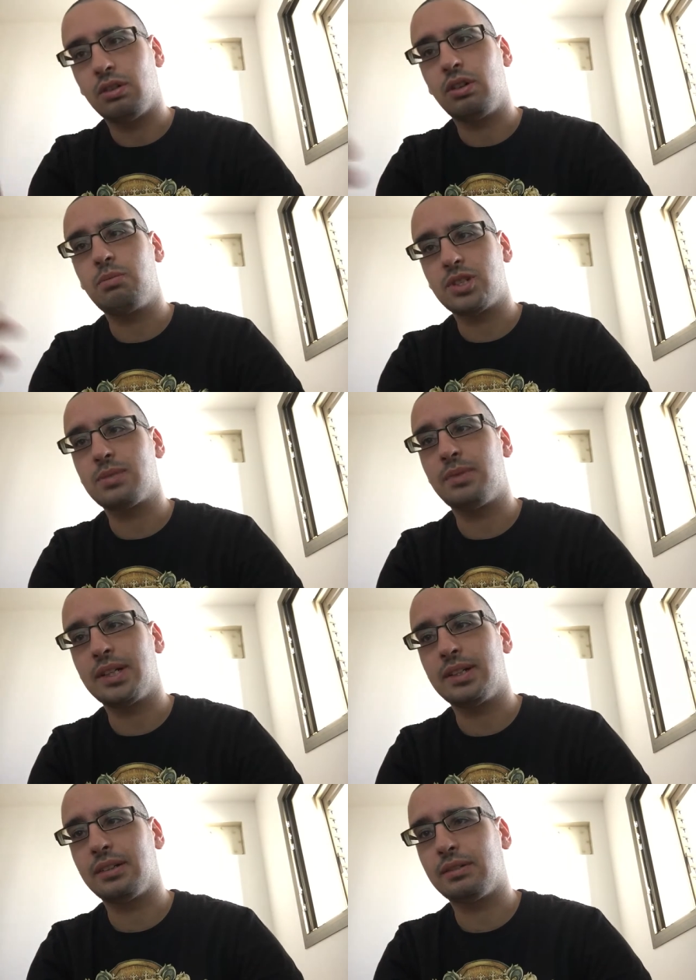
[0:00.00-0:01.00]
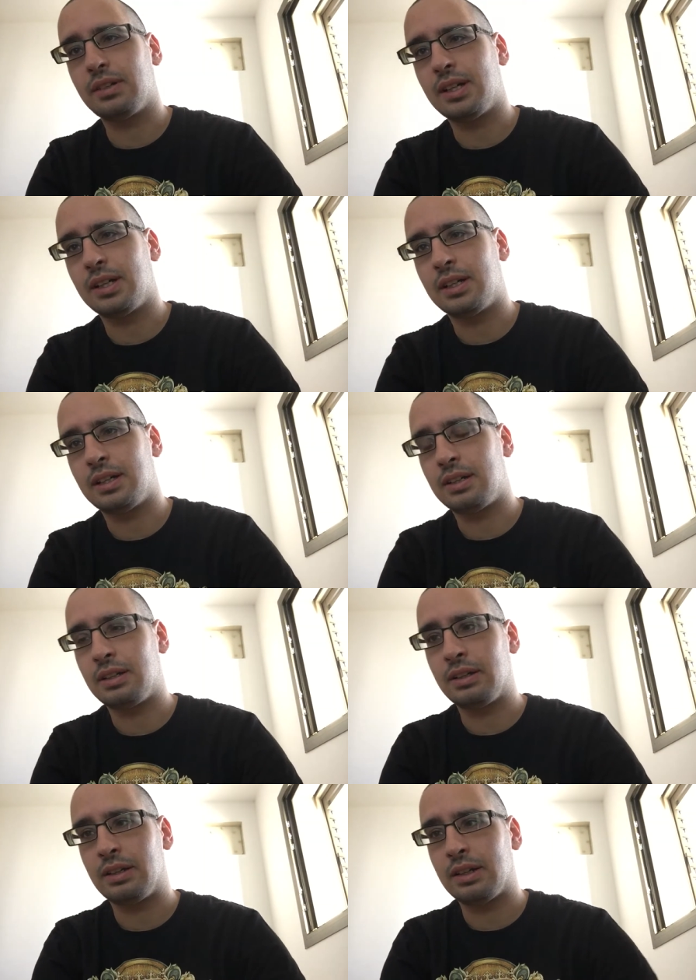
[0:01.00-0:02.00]
almost mother
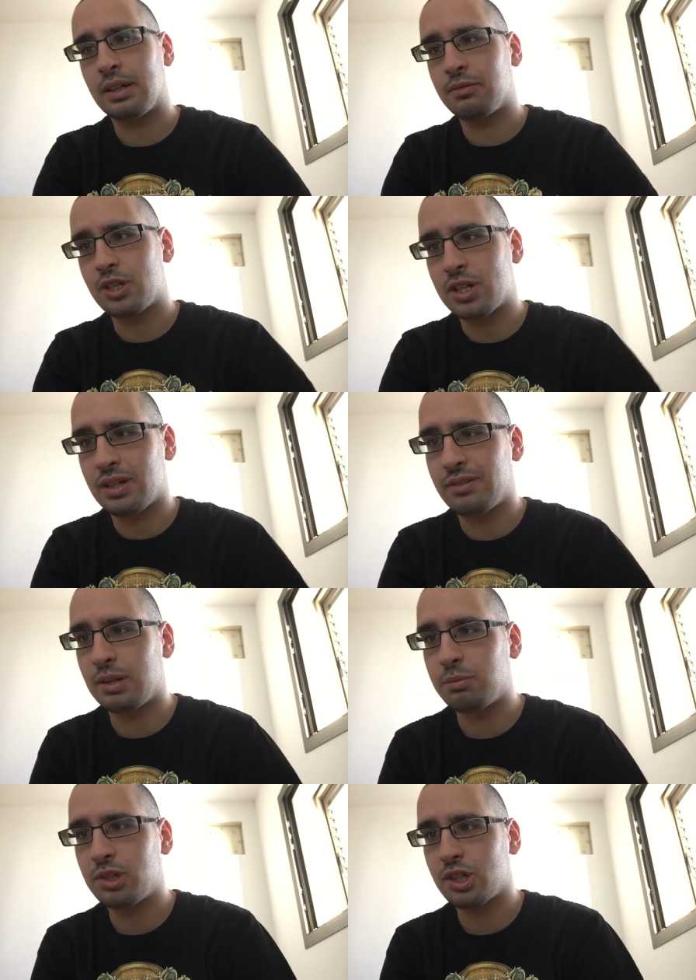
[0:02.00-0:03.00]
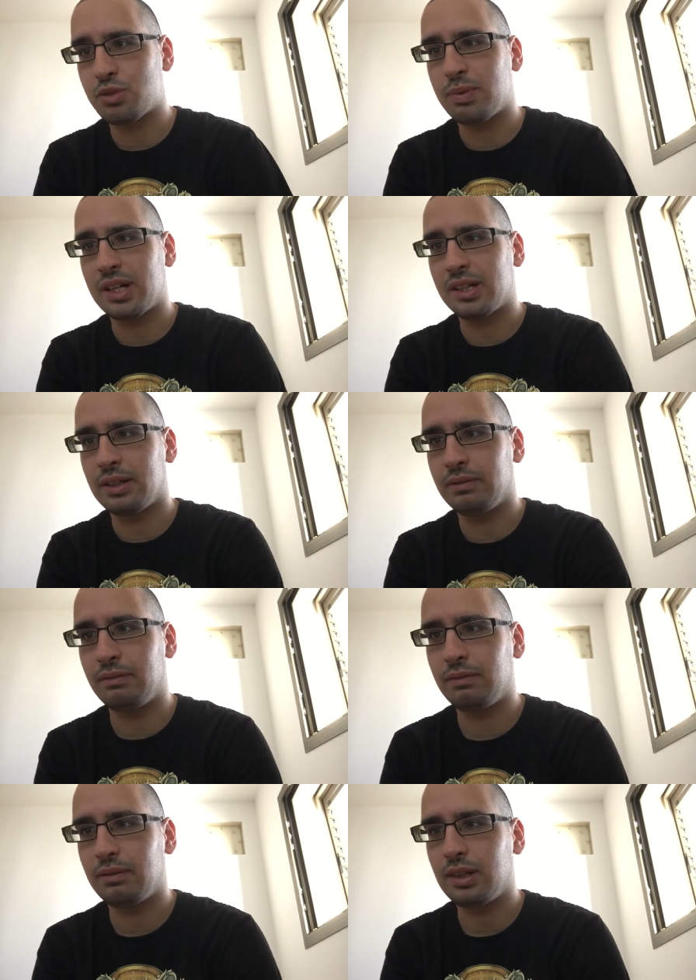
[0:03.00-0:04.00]
uh, language level, Muttersprache
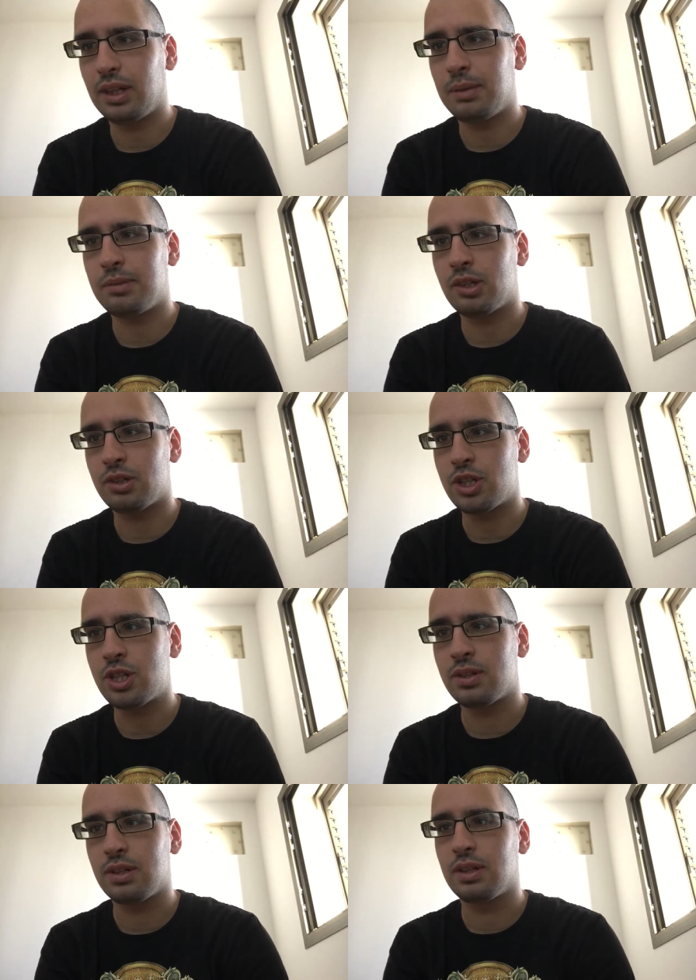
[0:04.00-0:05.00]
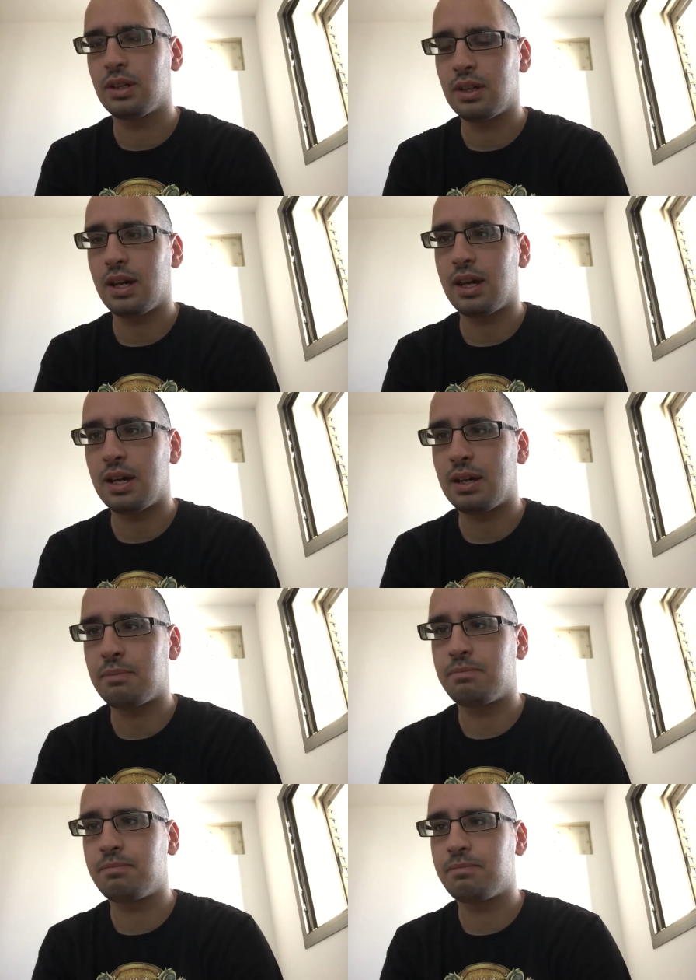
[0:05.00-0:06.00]
in Deutsch,
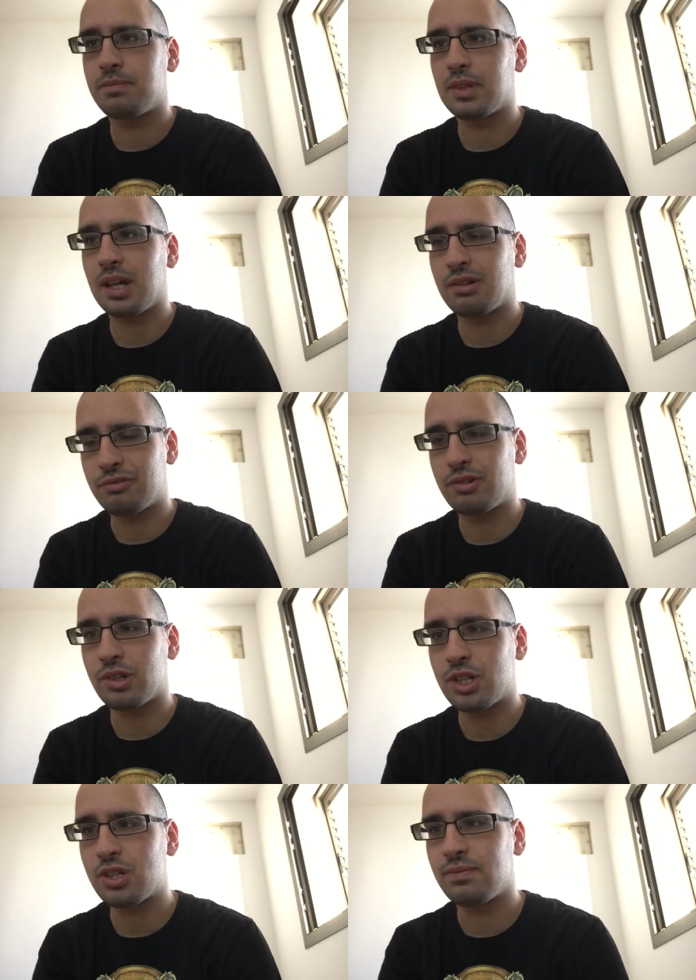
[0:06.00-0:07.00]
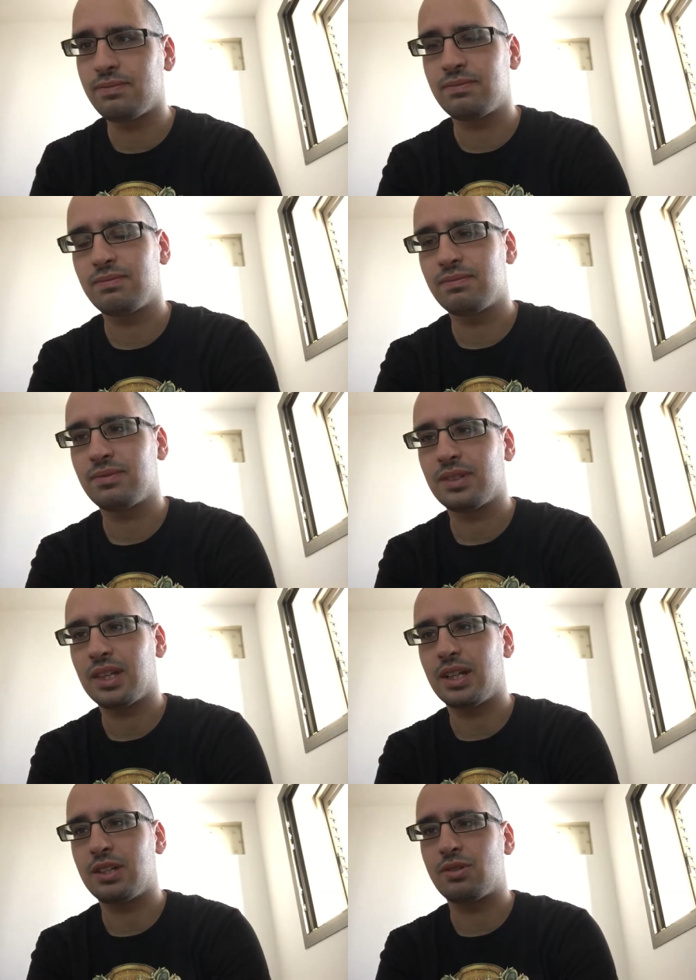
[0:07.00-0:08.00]
um, auf Deutsch,
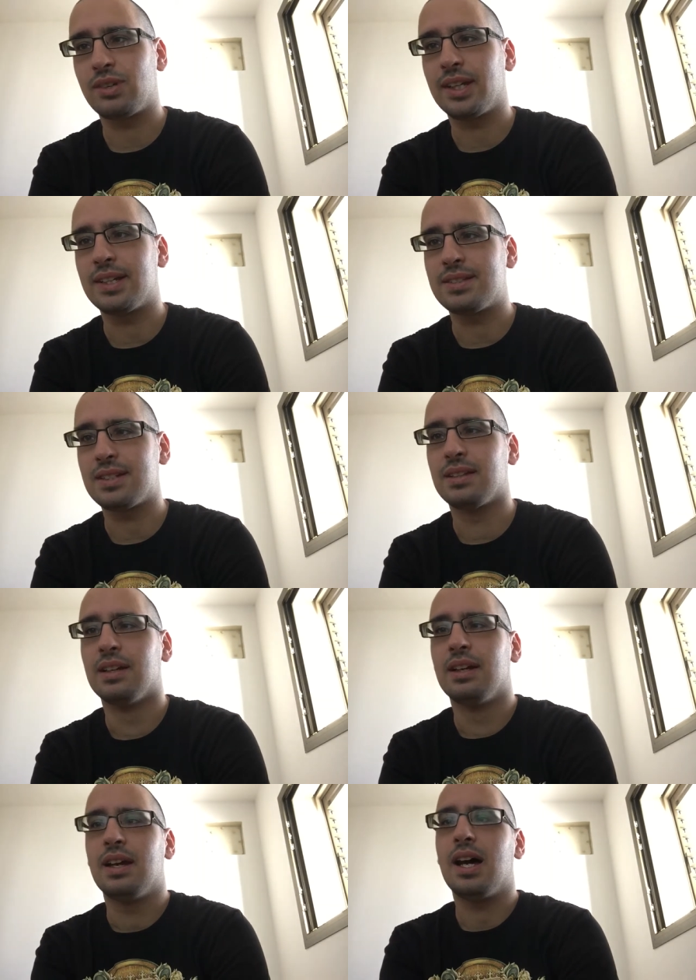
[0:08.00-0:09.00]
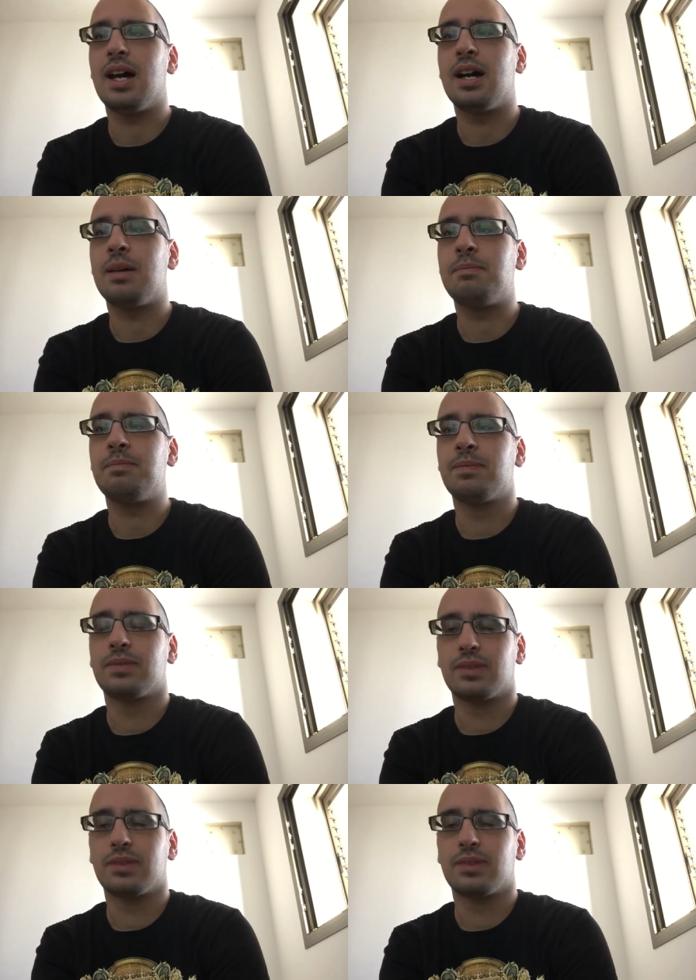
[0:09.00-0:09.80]
entschuldigen Sie. Um,